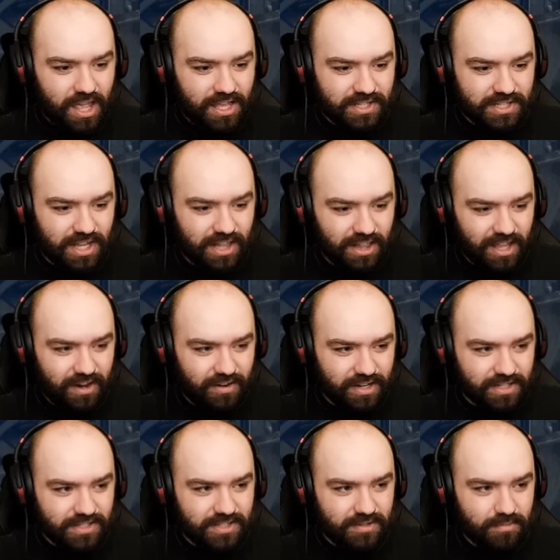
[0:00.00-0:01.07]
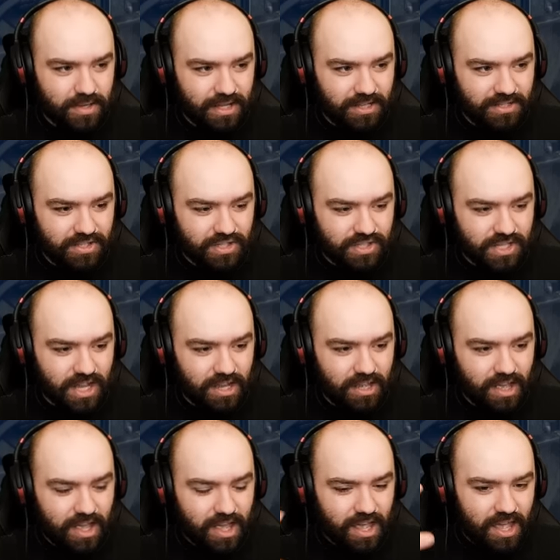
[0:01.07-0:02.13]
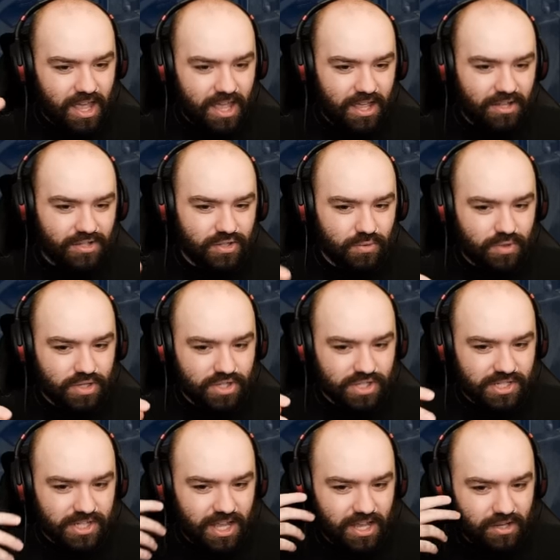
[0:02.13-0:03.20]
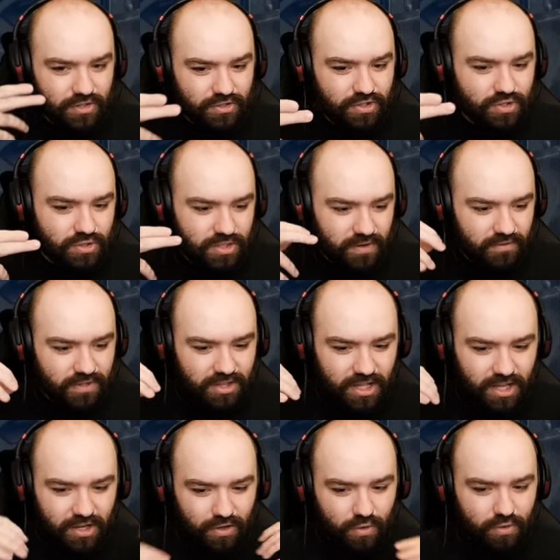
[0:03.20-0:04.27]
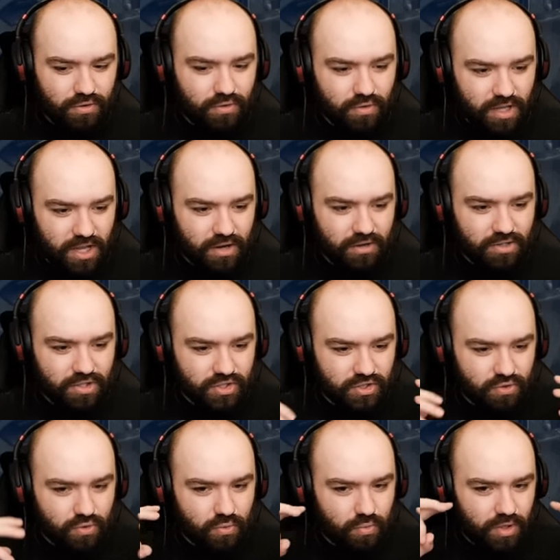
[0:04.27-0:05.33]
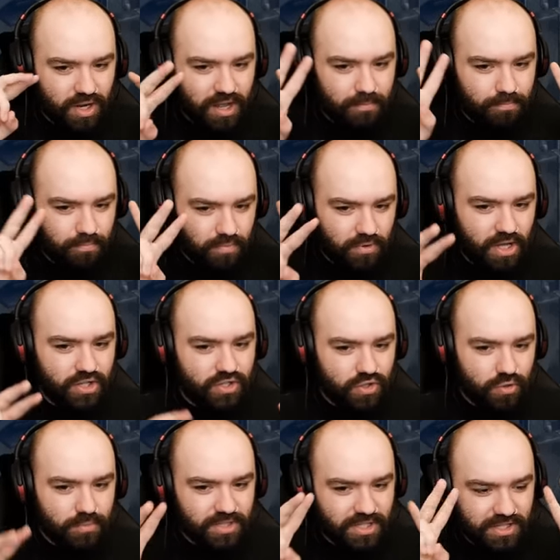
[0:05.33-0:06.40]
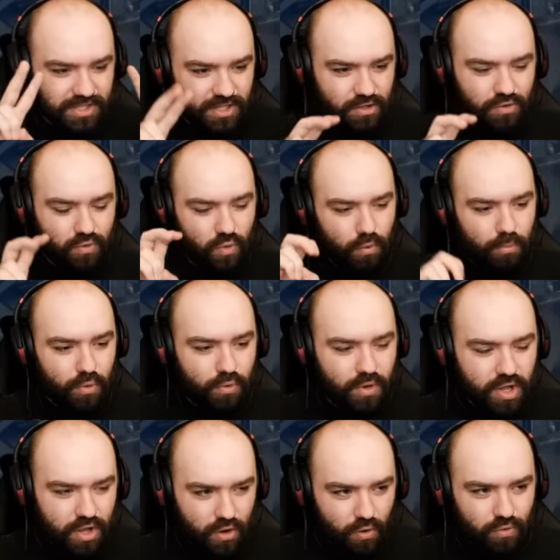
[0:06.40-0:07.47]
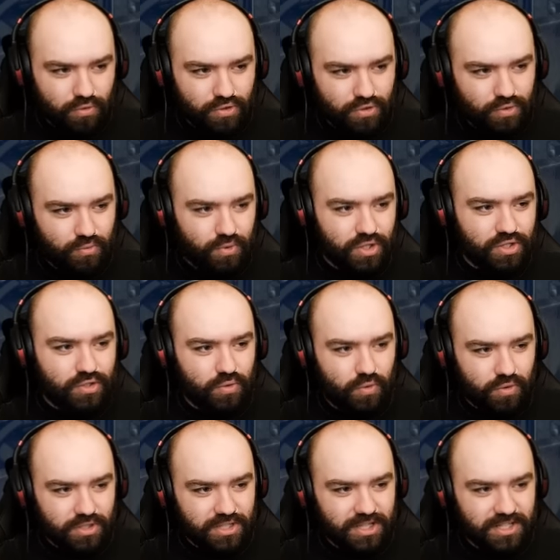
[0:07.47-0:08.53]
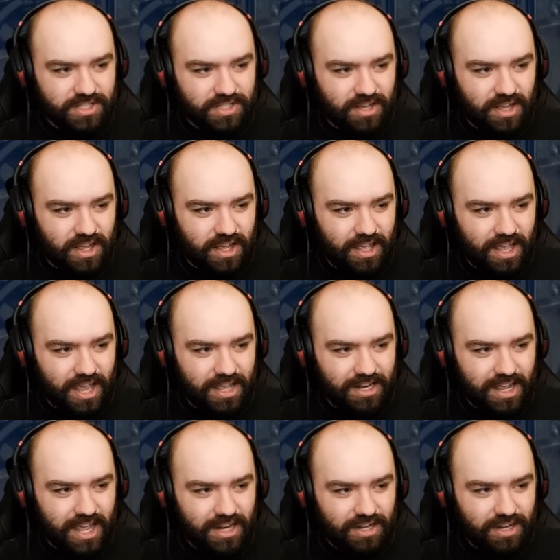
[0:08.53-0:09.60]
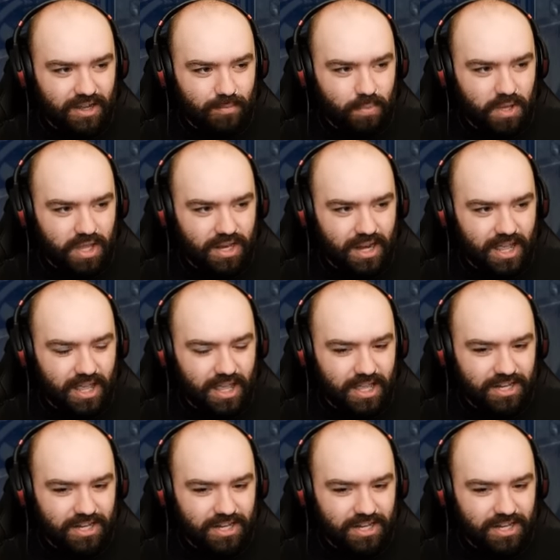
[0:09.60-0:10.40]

is hilarious to me. It's just like, hey, do you want to just like shoot everything and go through here and just do what I assume is considered normal or do you want to talk to this guy and end up in a